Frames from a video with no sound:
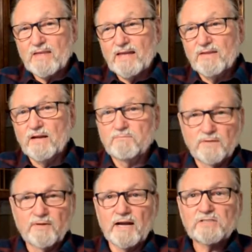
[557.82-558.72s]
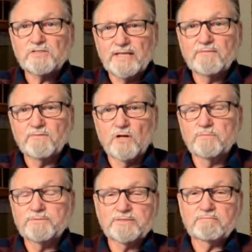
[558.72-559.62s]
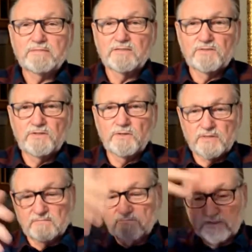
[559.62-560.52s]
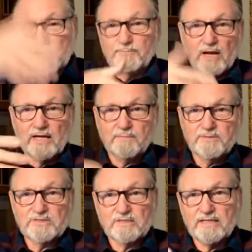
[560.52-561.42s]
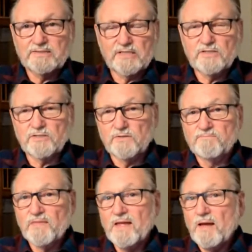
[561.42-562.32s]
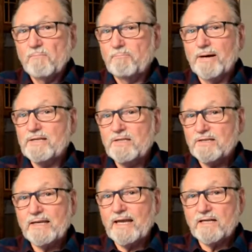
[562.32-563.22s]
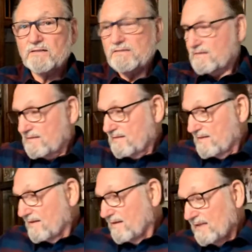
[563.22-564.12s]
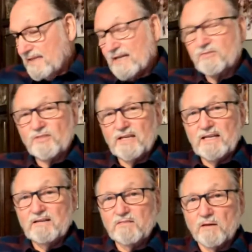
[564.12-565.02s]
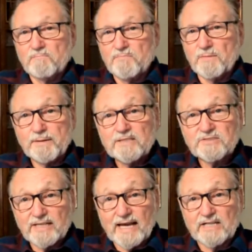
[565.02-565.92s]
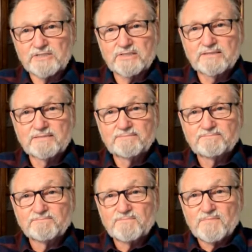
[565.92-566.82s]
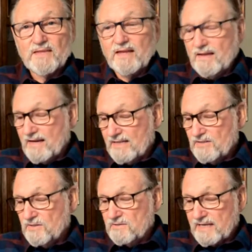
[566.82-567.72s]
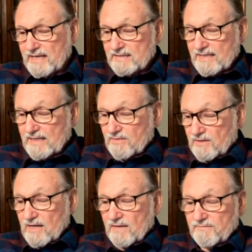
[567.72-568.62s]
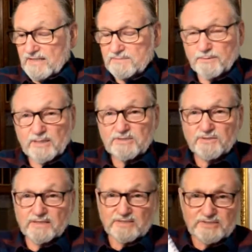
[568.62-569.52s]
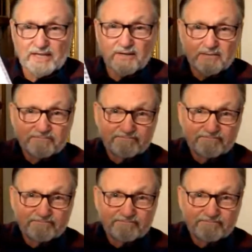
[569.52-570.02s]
They're actually envelopes that you can slip documents and things into, but you can't get the pinching action, and you can't get the convex pressure in the center.